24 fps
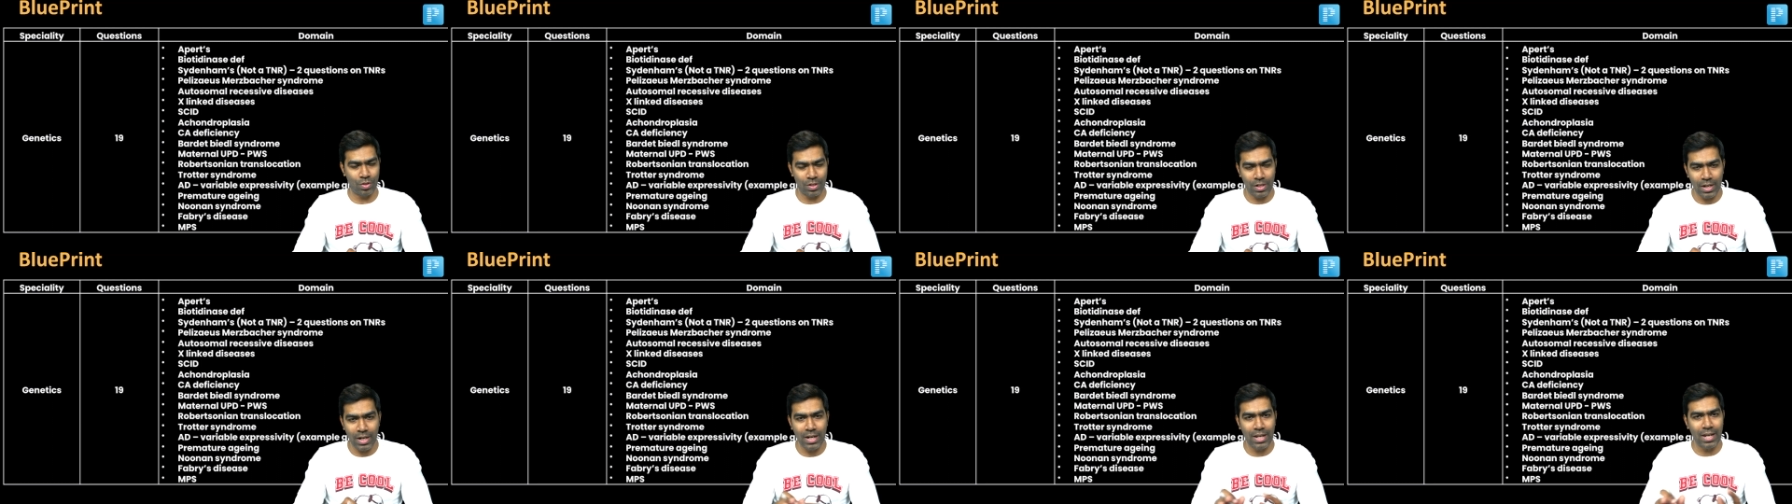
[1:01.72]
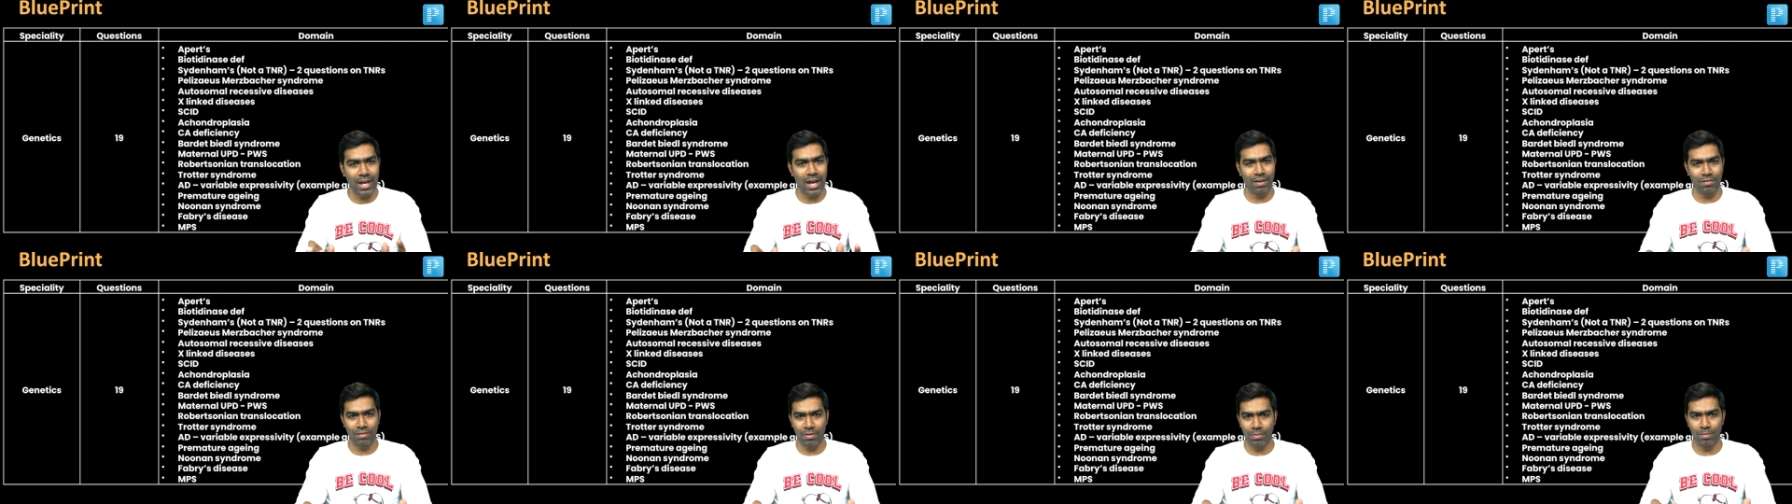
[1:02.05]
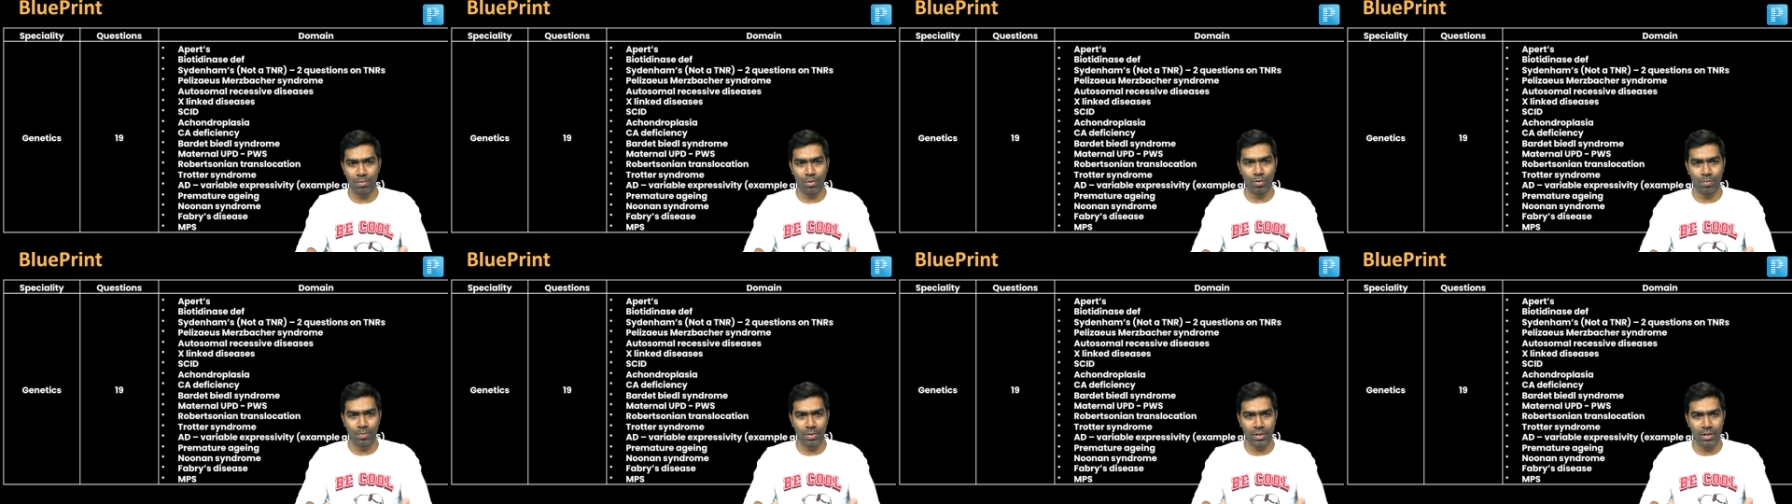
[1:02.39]
really have a
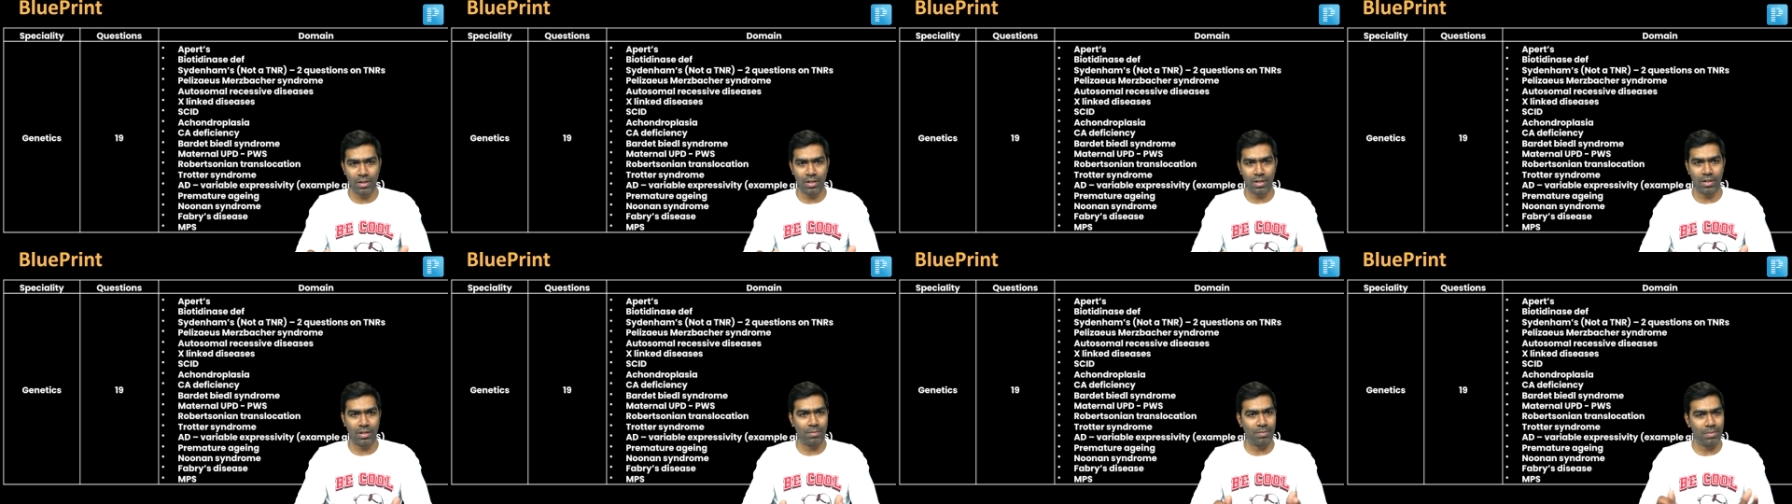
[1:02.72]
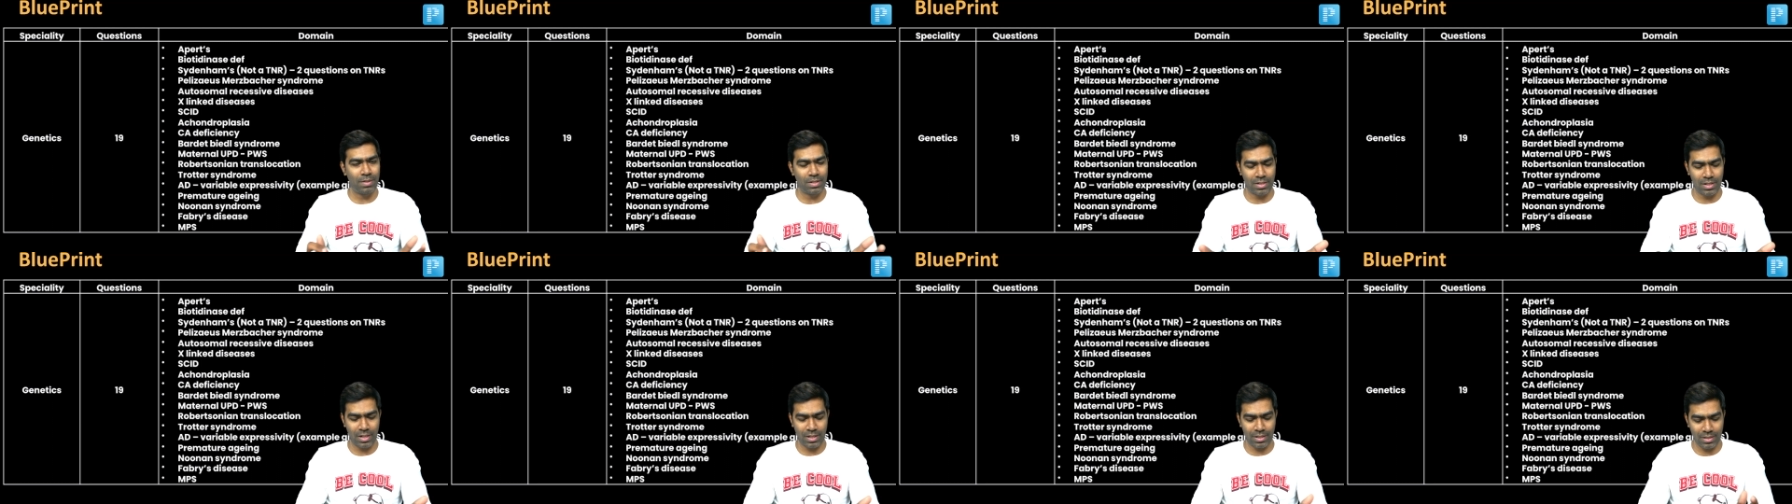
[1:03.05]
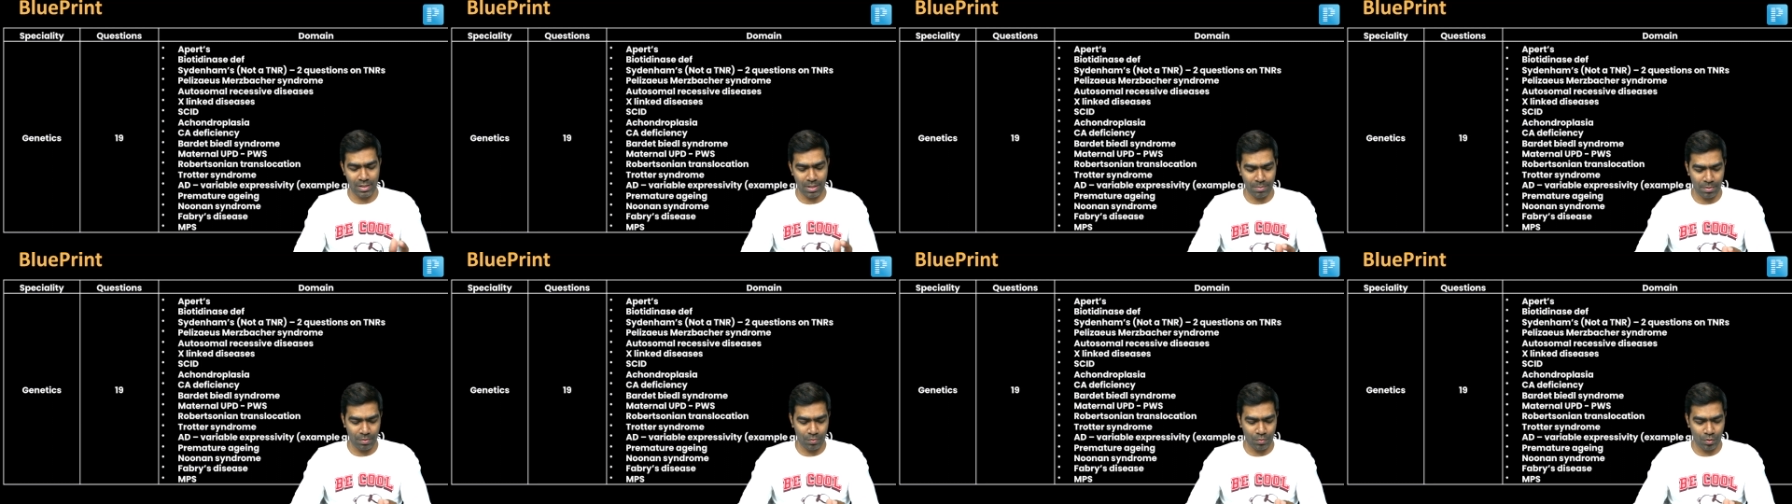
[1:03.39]
blueprint, and the best
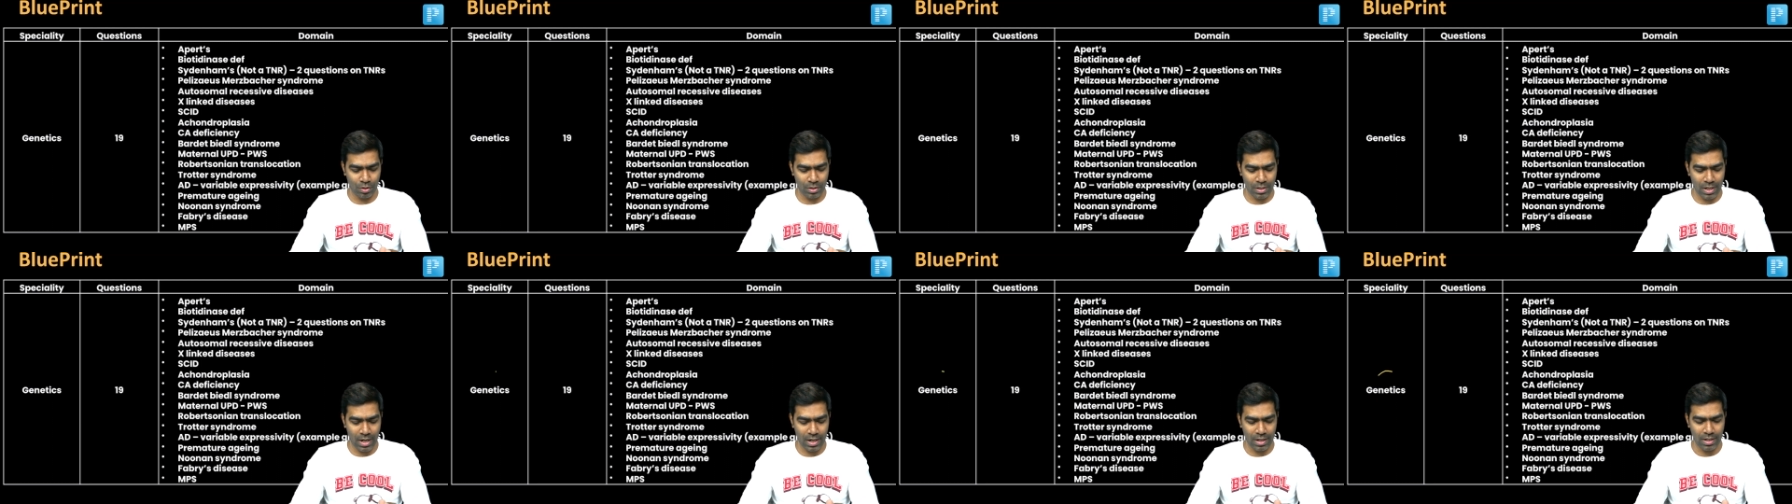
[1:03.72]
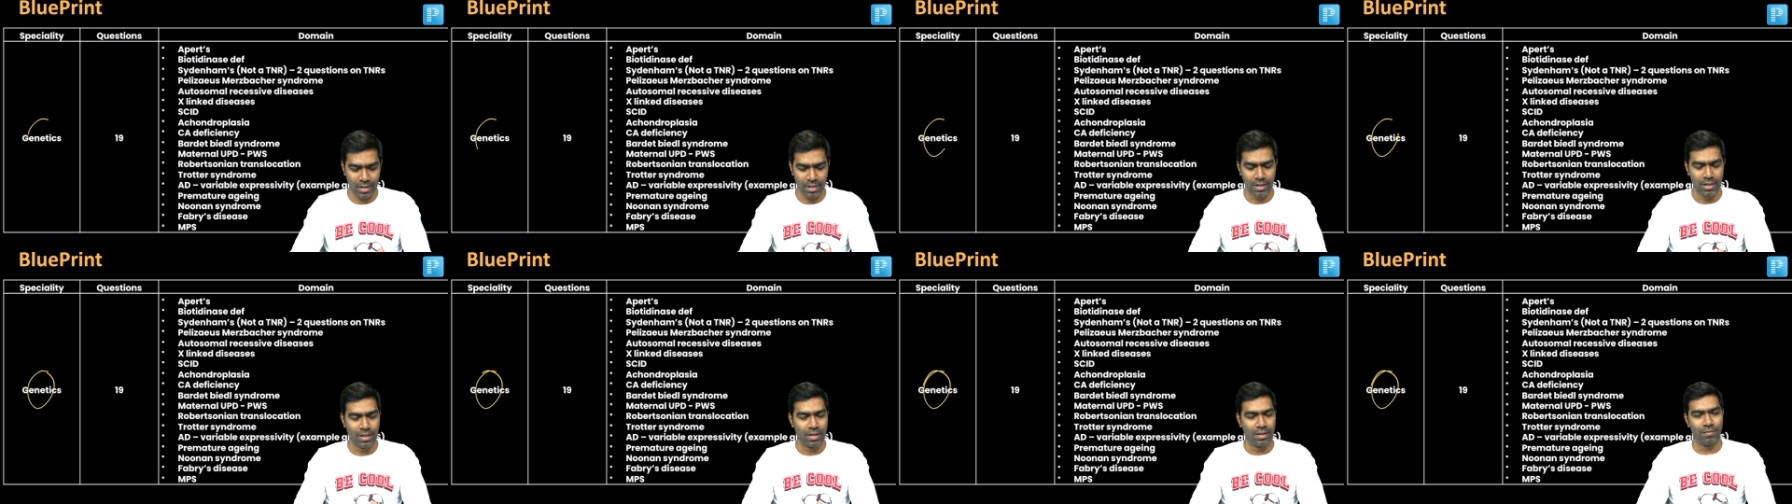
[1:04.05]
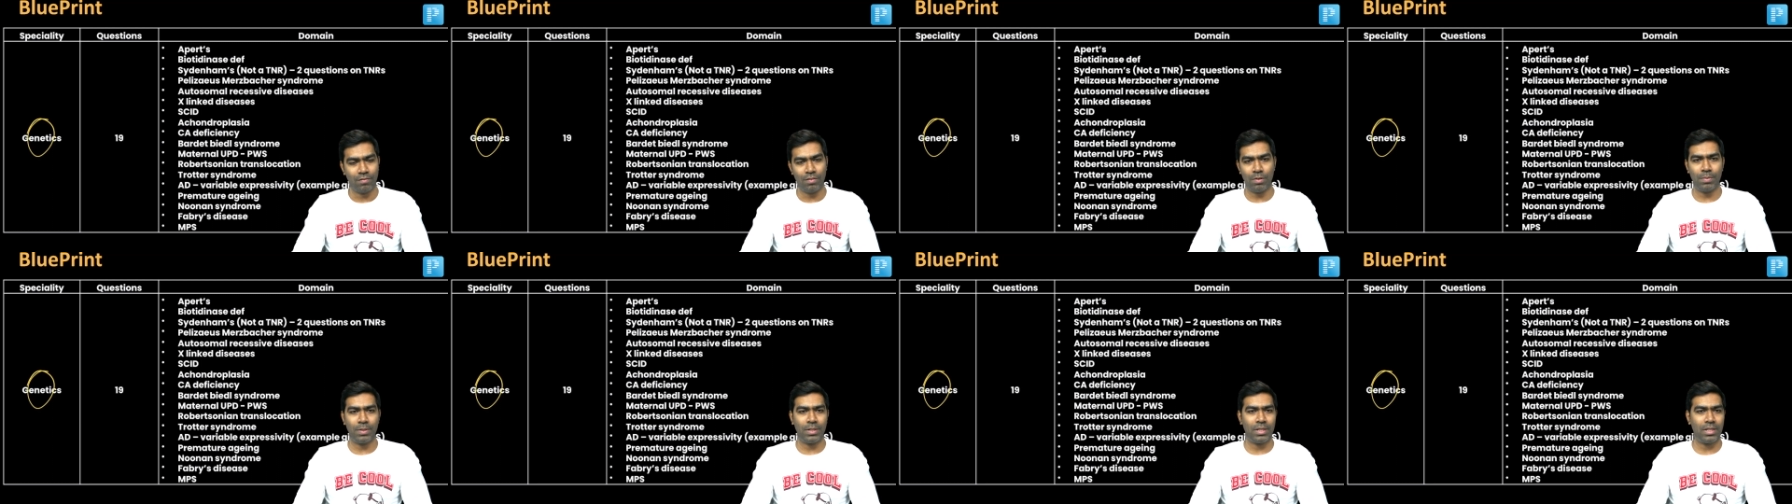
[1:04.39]
example for that
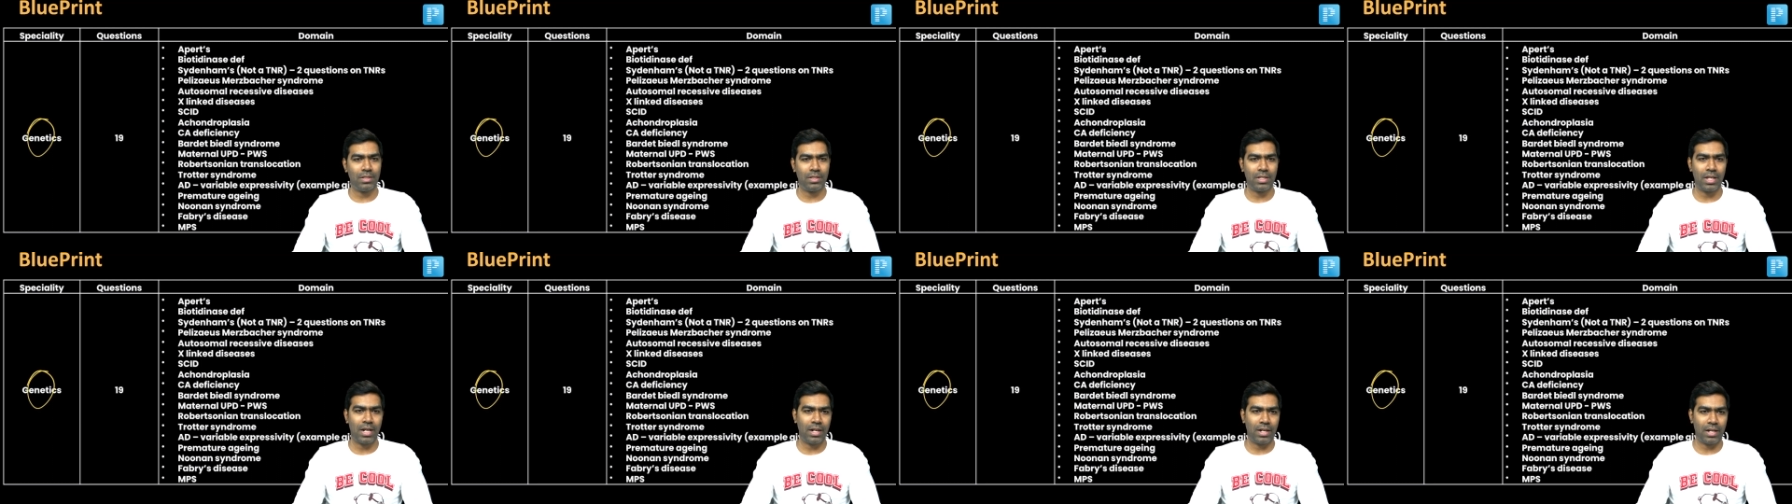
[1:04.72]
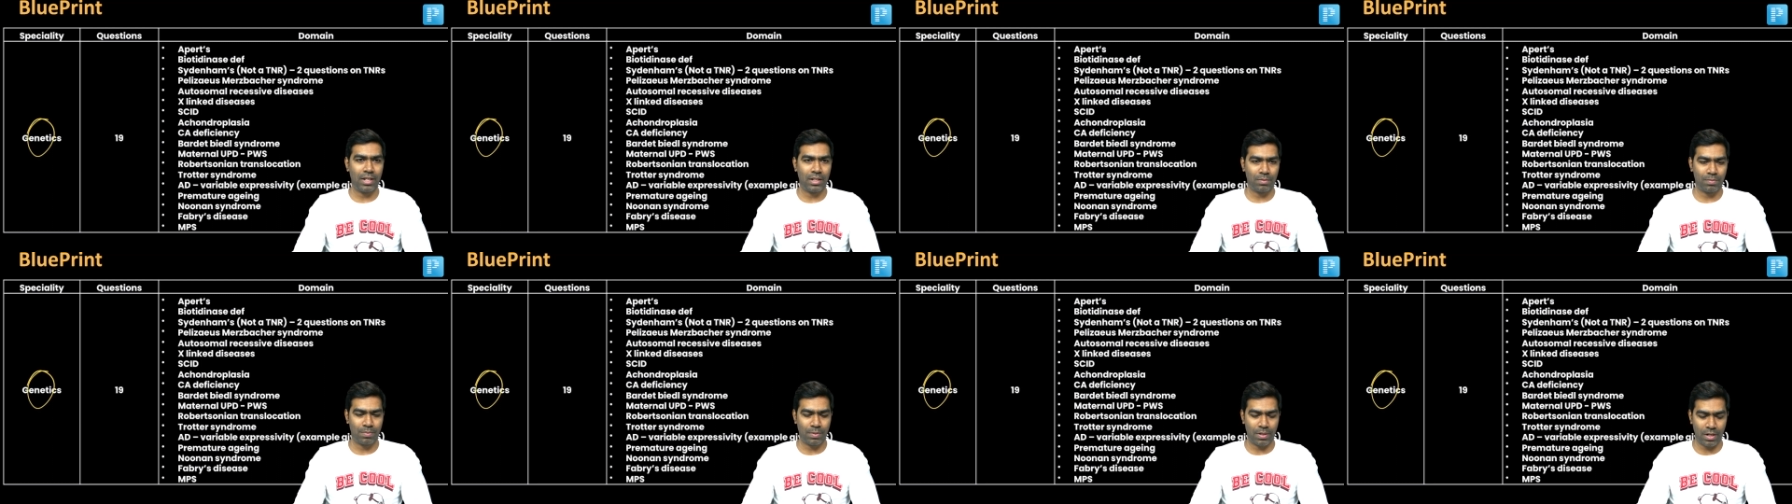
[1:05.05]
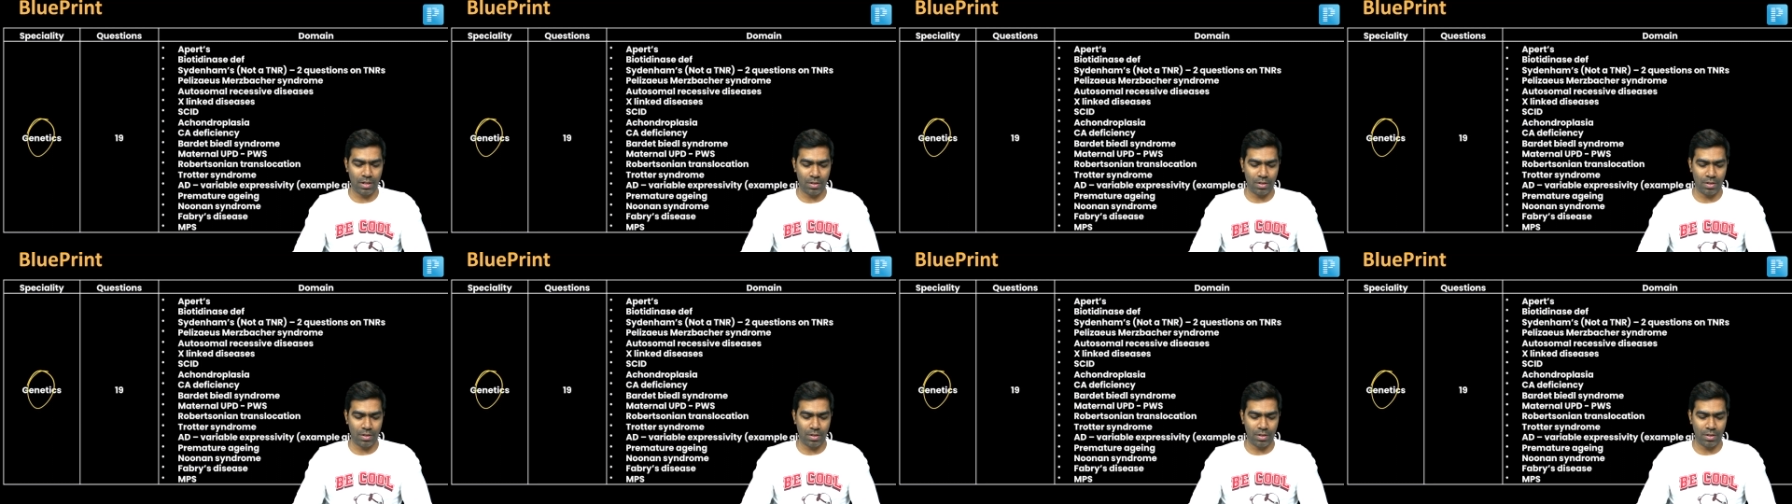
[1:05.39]
will be the genetics part.